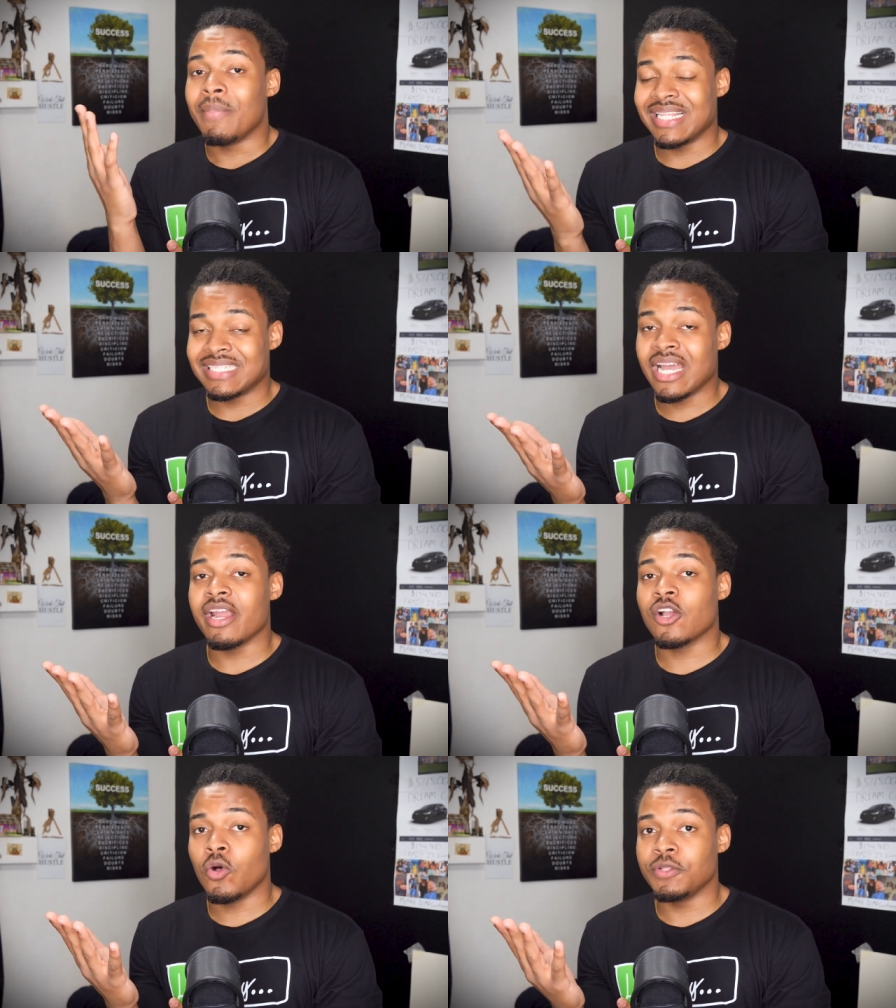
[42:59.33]
by the
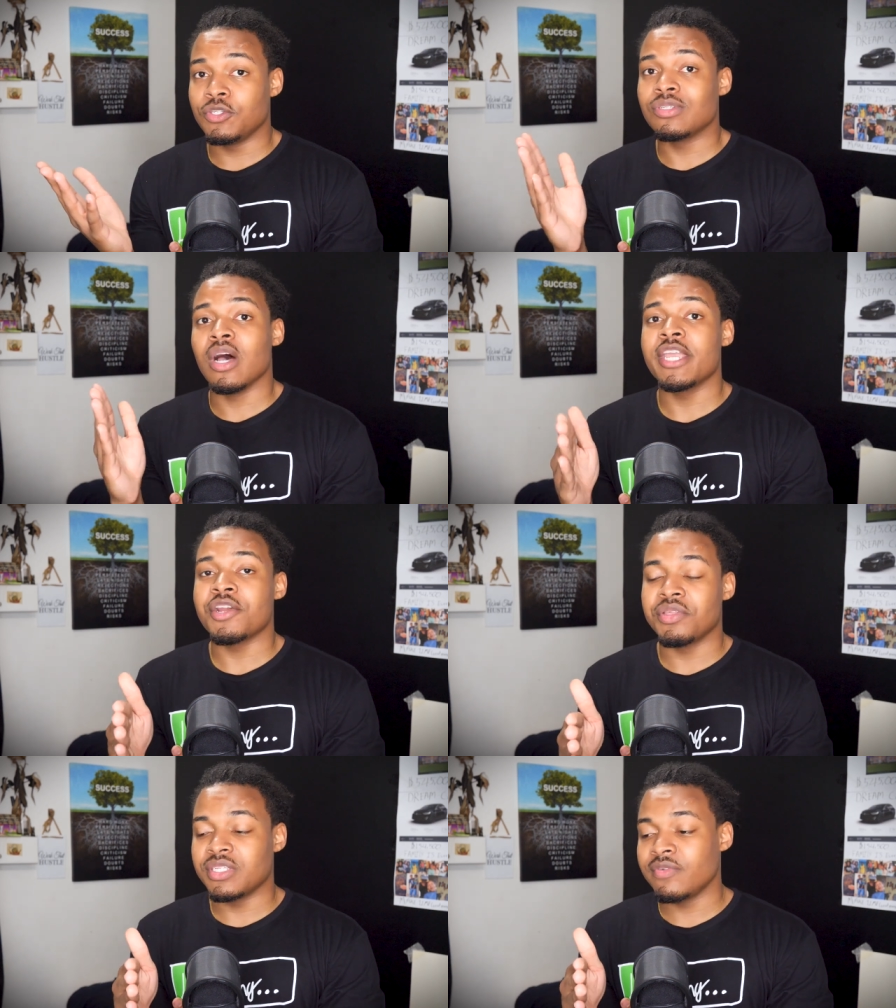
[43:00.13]
entire call that you saw
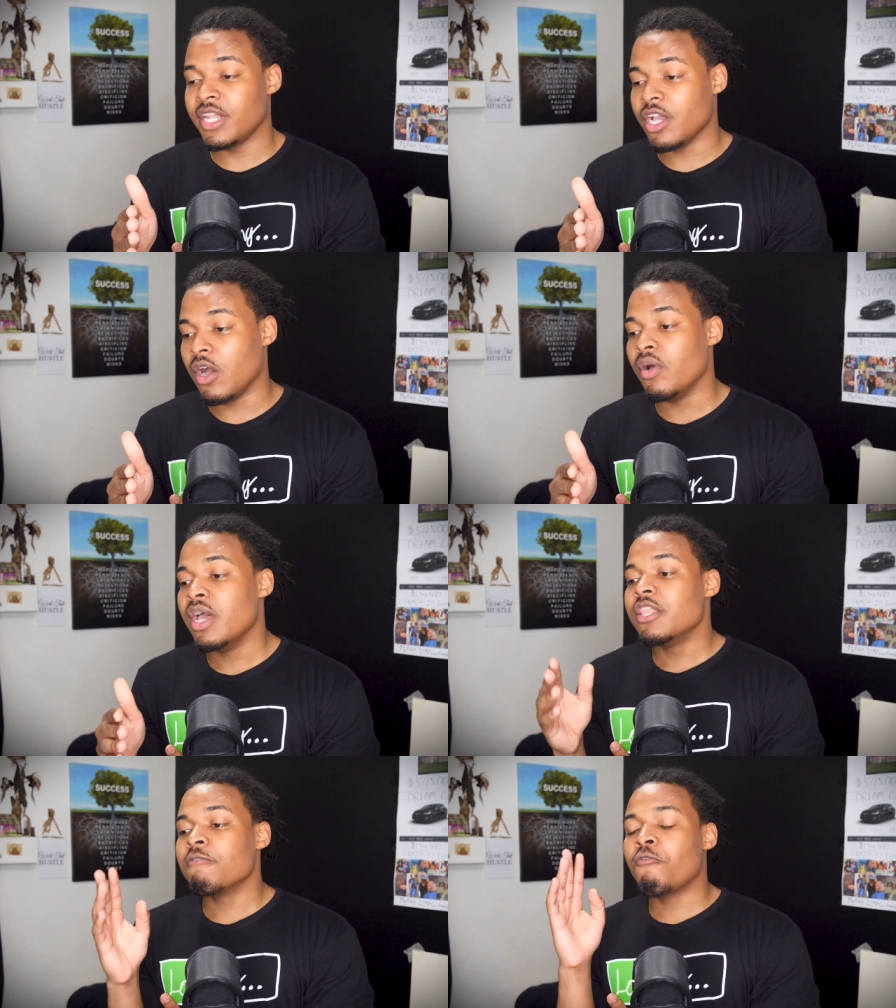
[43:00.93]
here on this video.
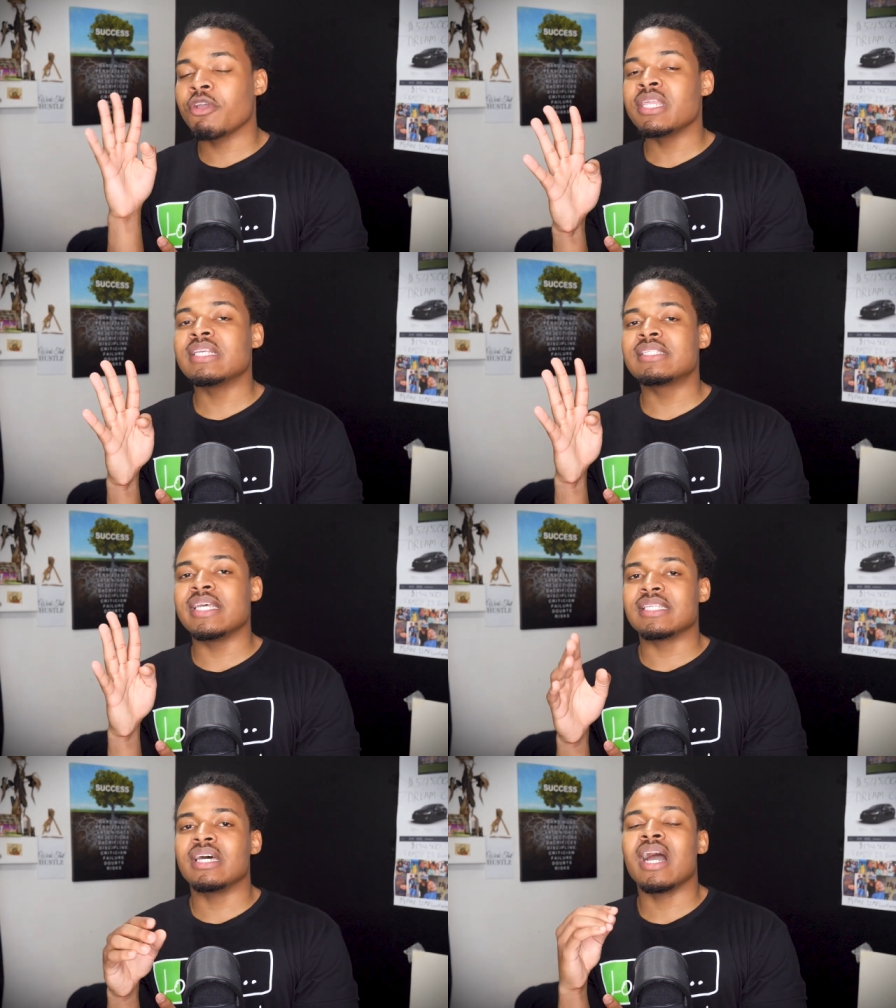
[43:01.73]
The fourth thing is
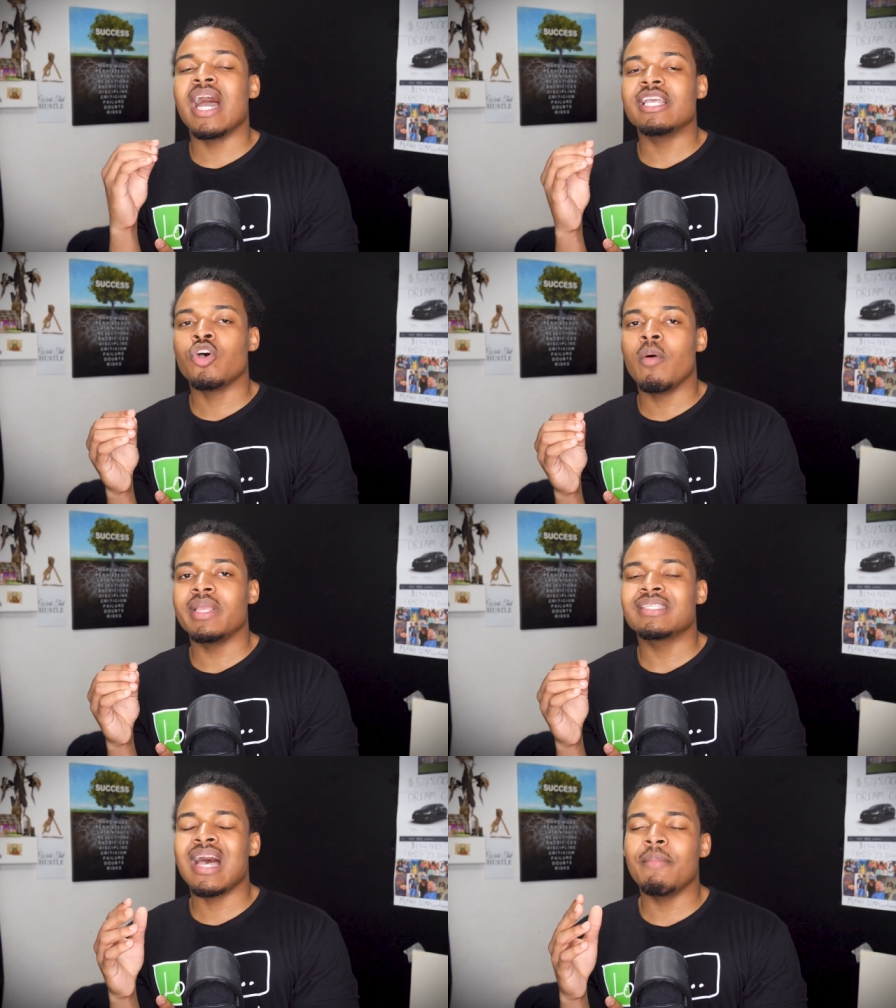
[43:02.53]
this. A guy told
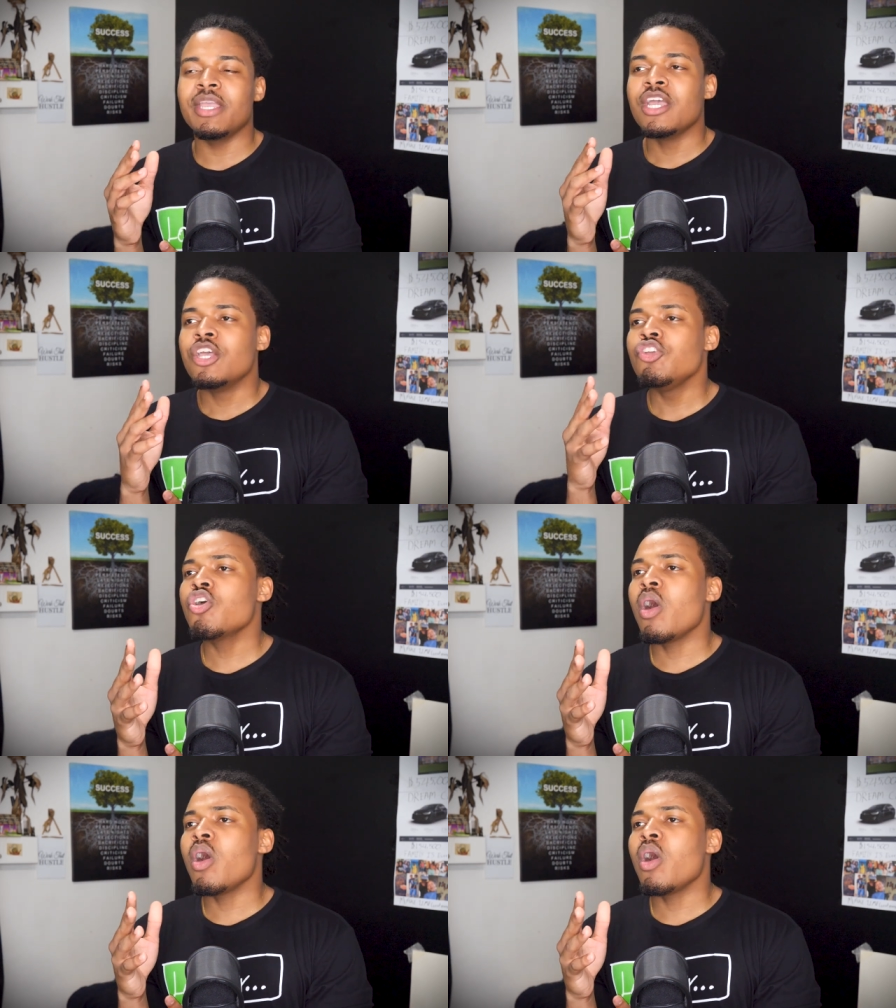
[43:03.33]
me, Tommy, you